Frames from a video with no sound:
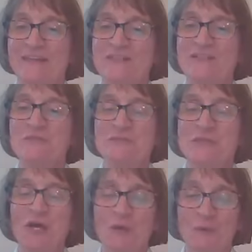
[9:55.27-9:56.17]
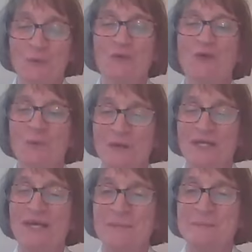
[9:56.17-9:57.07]
And that you know
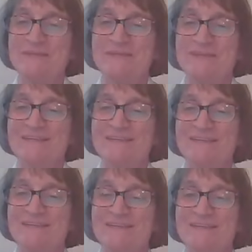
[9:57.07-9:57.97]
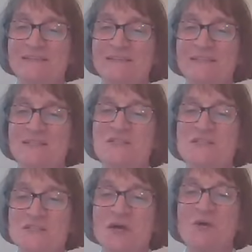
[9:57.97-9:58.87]
what happened.
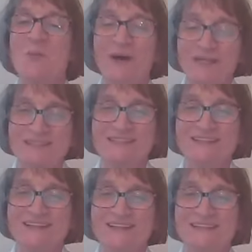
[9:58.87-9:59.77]
So what?